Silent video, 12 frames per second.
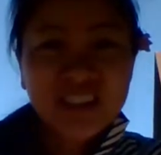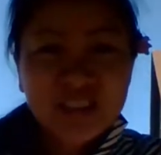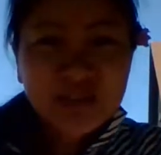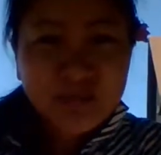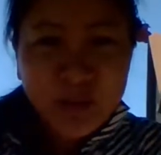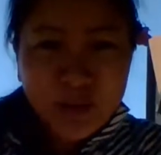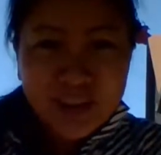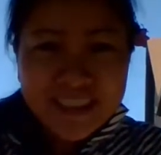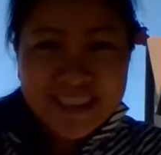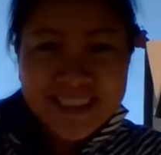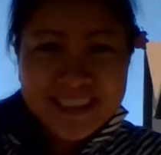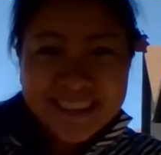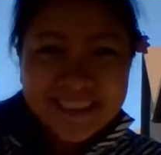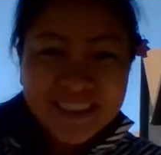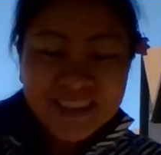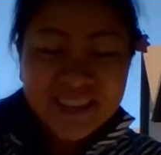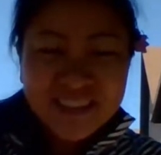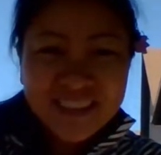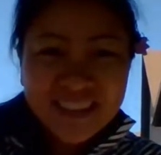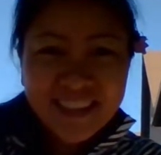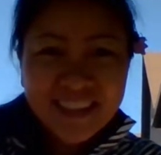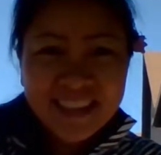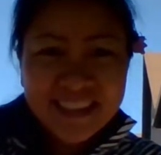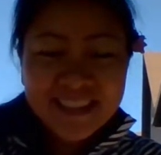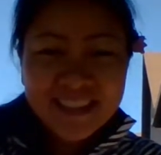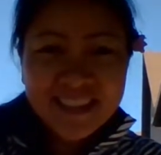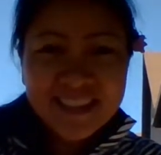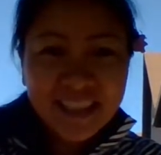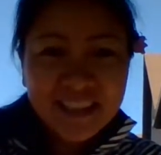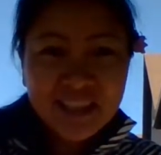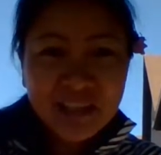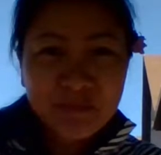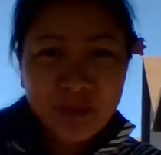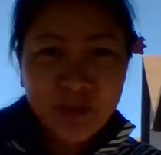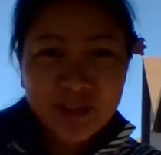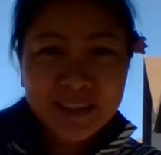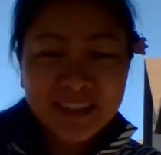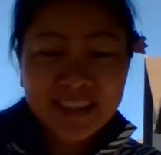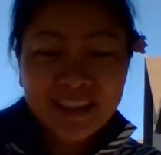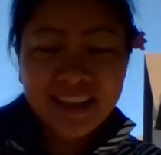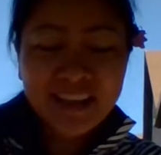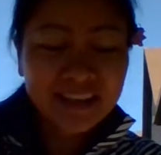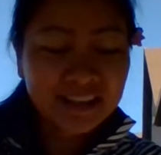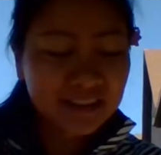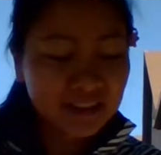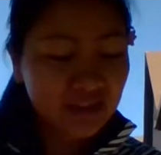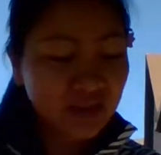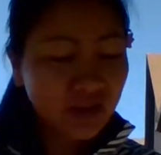Good morning. It's a Sunday morning, and